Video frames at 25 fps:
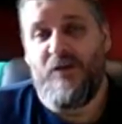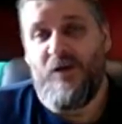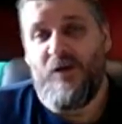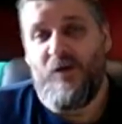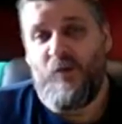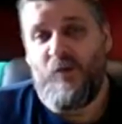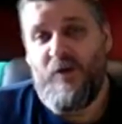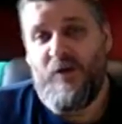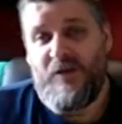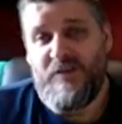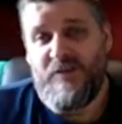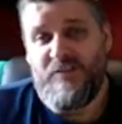
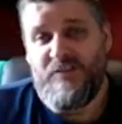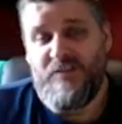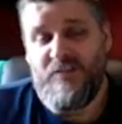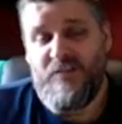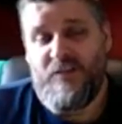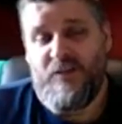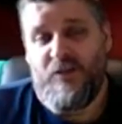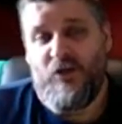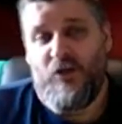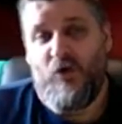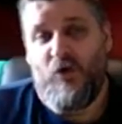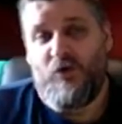we can see
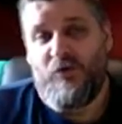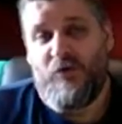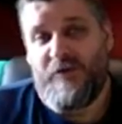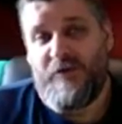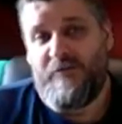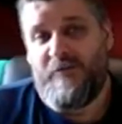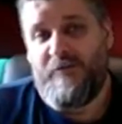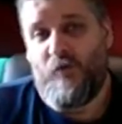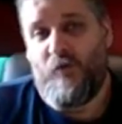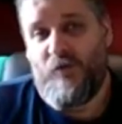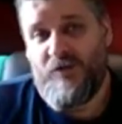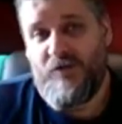that only
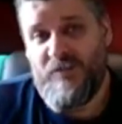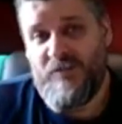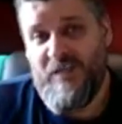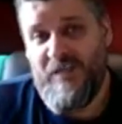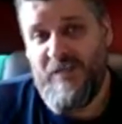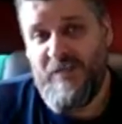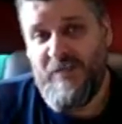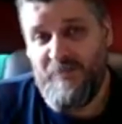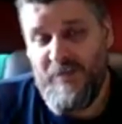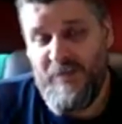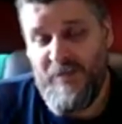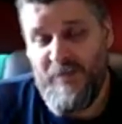
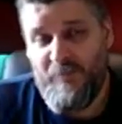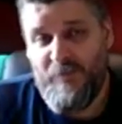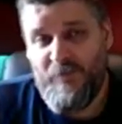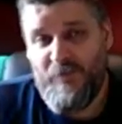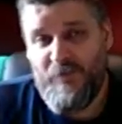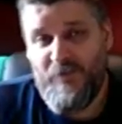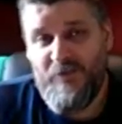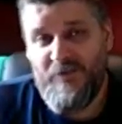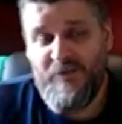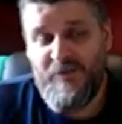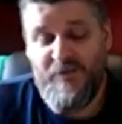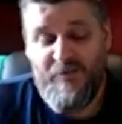14
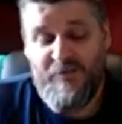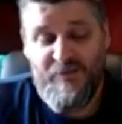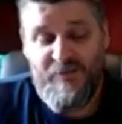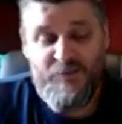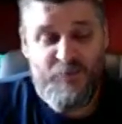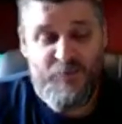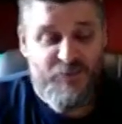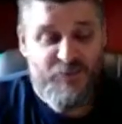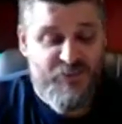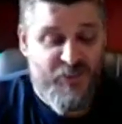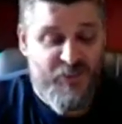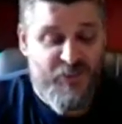people in this
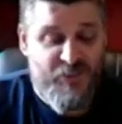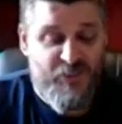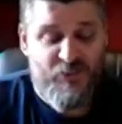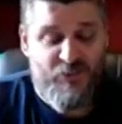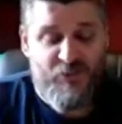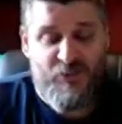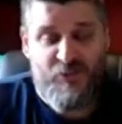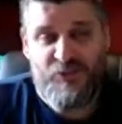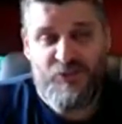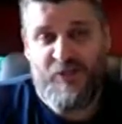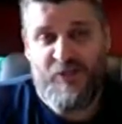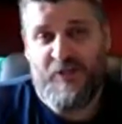particular
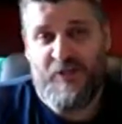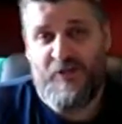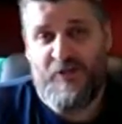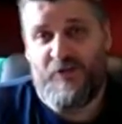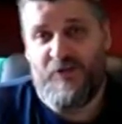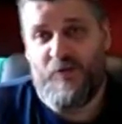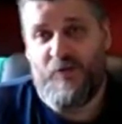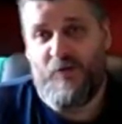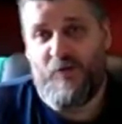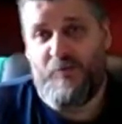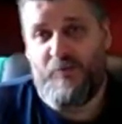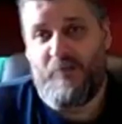channel that
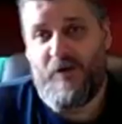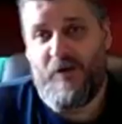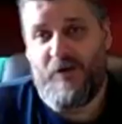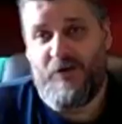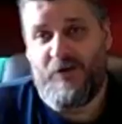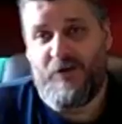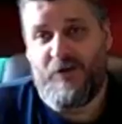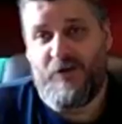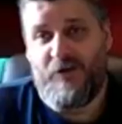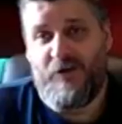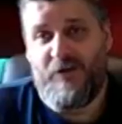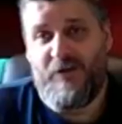we're
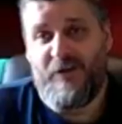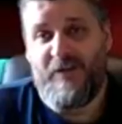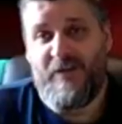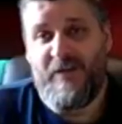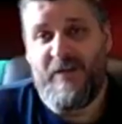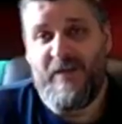monitoring